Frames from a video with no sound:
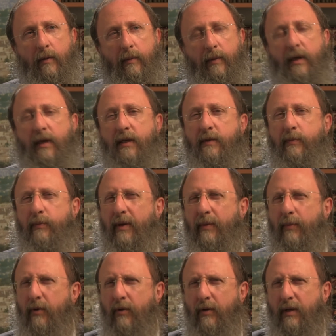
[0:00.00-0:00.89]
Because
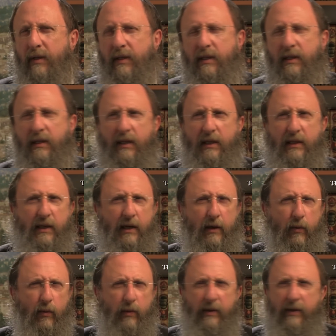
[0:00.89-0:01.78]
people look at this and they
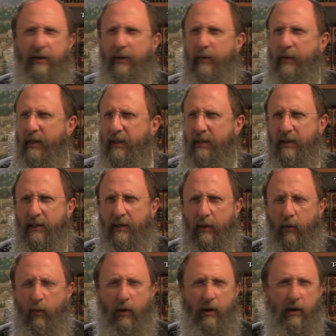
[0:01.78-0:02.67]
say, this is
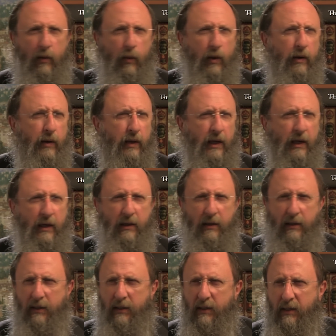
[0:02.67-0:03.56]
like what are we
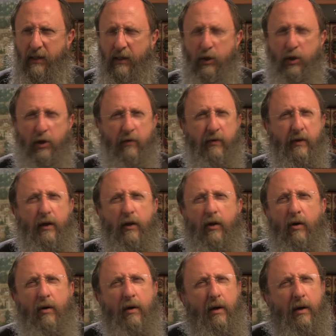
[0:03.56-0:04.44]
like? This is like Sharia
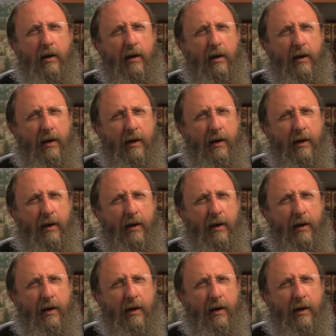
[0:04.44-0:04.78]
law?